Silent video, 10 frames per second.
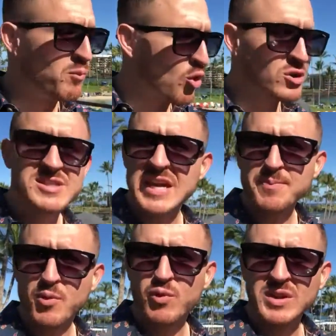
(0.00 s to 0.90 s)
More
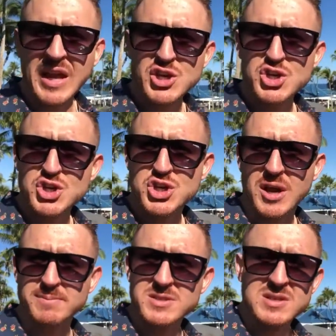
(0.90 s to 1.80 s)
deeper
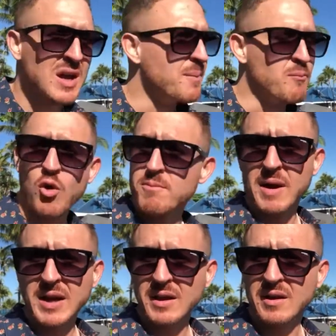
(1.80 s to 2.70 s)
relationships, more
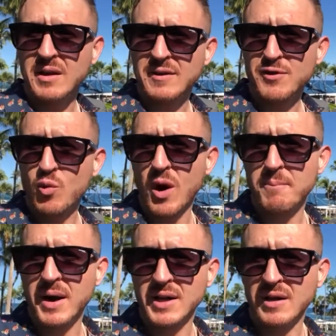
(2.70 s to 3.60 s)
money if you
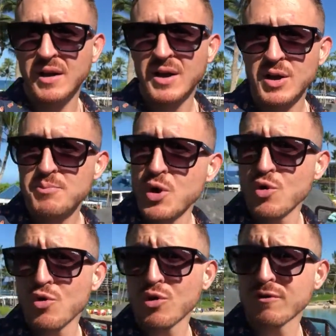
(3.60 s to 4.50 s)
want money,
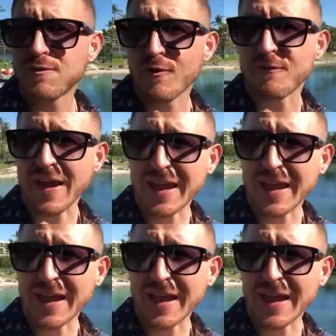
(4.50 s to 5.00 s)
beautiful